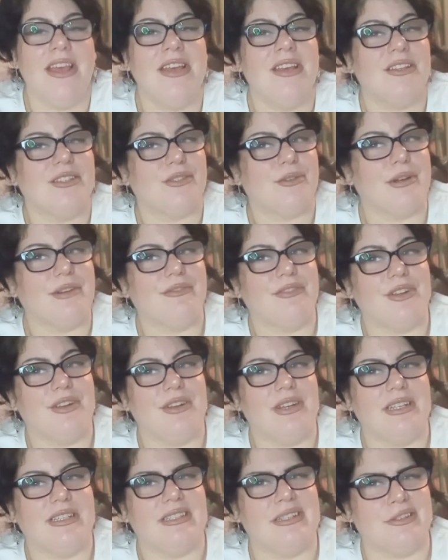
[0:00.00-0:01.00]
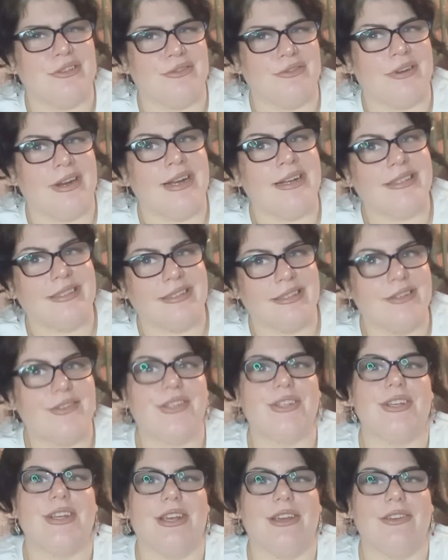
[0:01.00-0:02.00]
So I've noticed a drastic
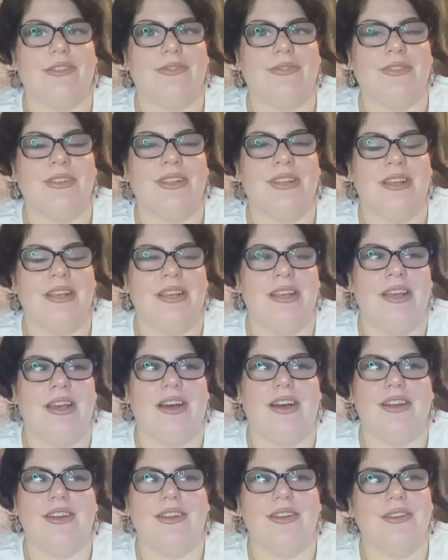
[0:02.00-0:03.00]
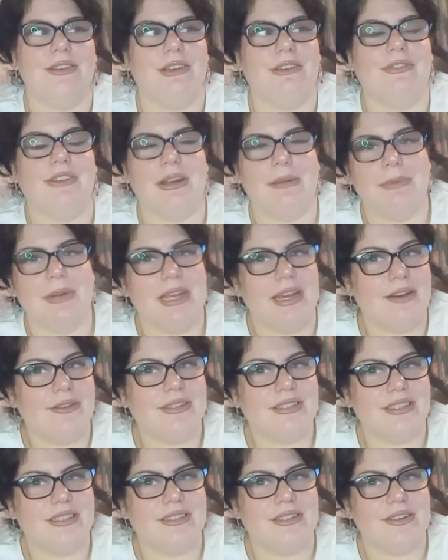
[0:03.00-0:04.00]
shift. I don't know if anybody
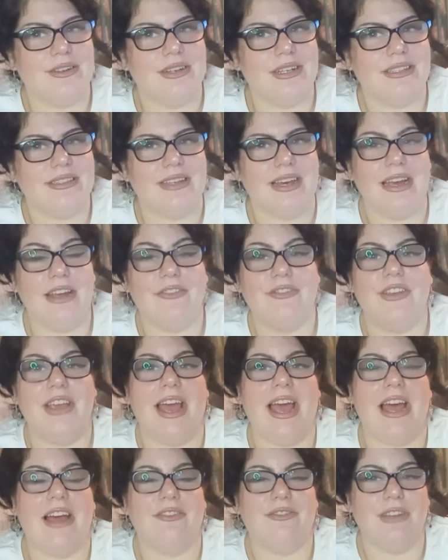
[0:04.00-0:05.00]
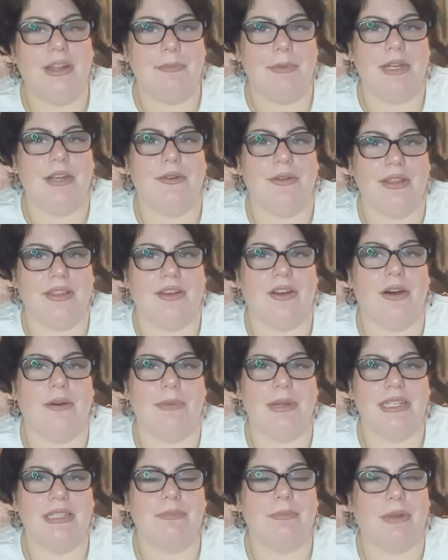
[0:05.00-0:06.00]
else has noticed that. If you have, let me know in the
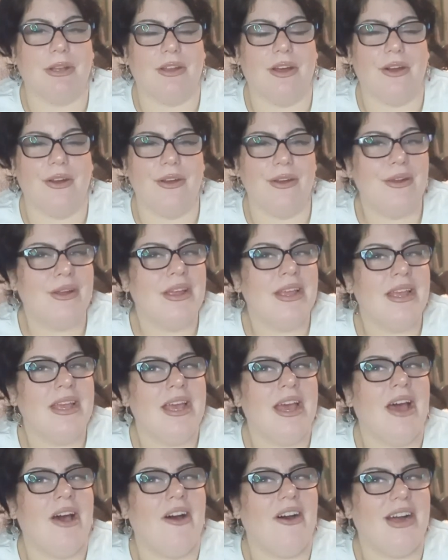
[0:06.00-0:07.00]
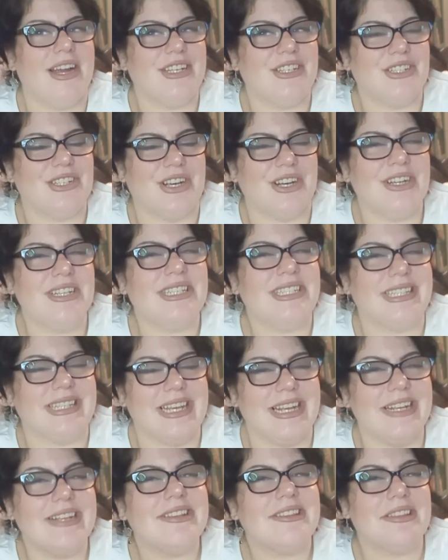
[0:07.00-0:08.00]
comments below. I just
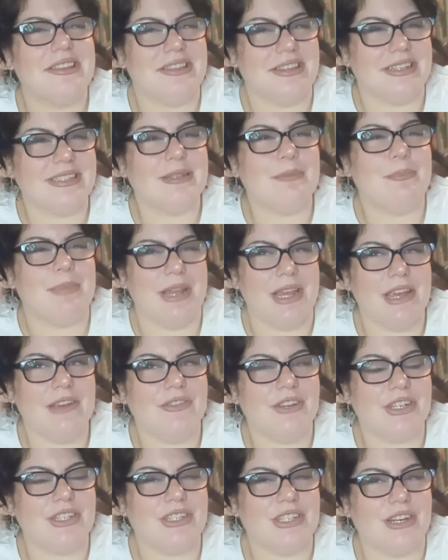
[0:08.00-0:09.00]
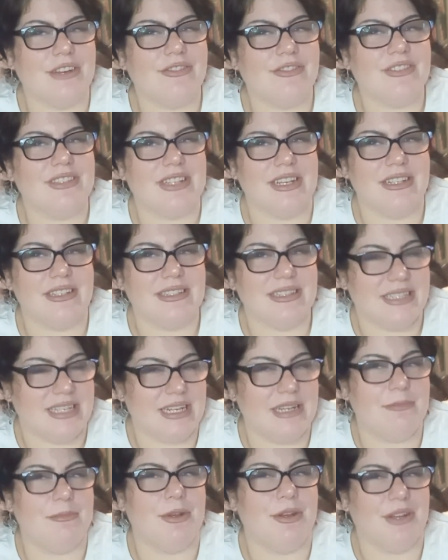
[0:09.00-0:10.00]
think that there's a bit of a shift since
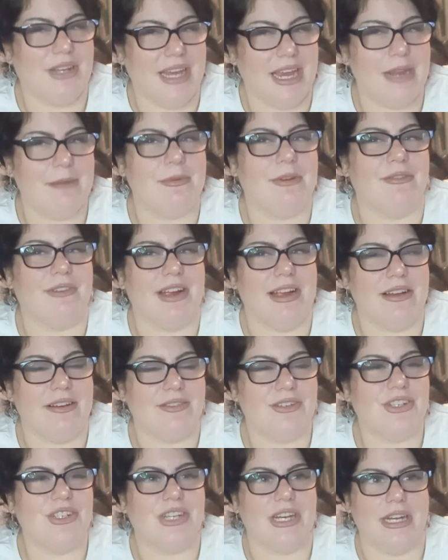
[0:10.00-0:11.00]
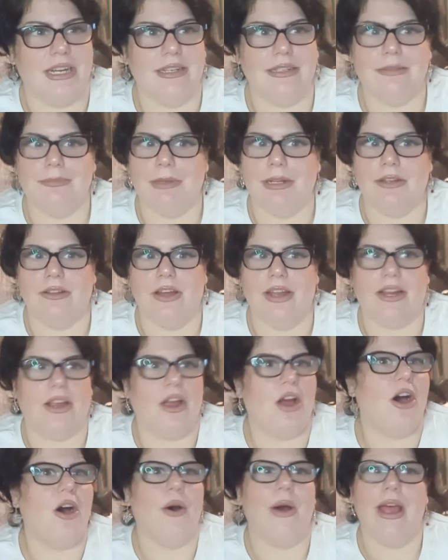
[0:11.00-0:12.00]
Temu came around. Shein's been like,
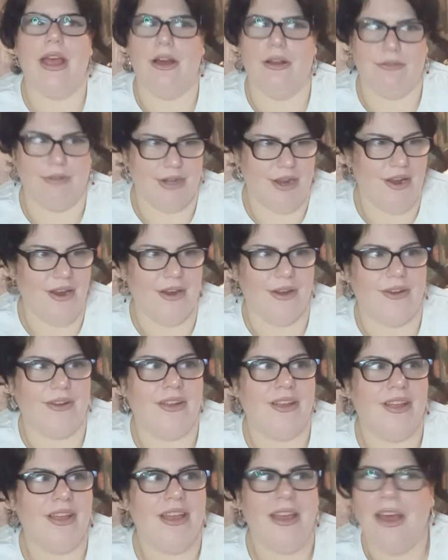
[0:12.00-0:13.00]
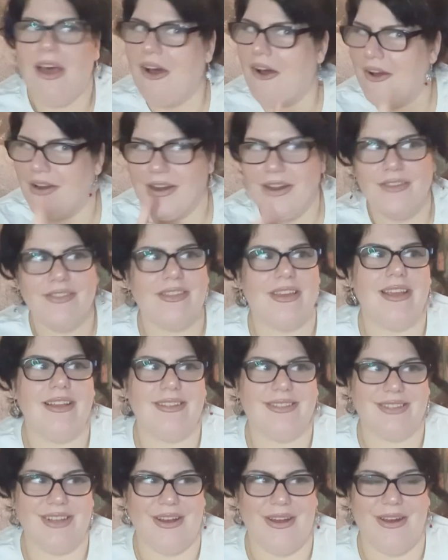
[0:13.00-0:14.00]
oh, hell no. I don't think
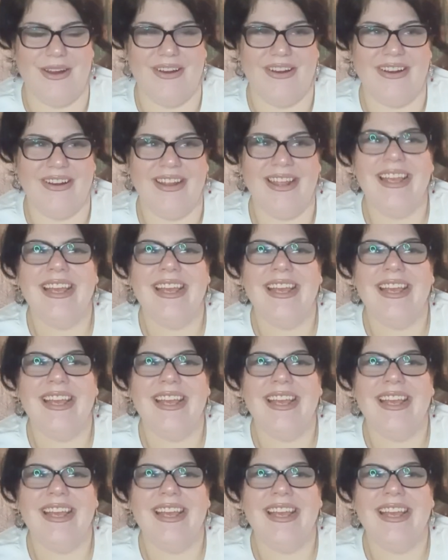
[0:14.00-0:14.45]
so.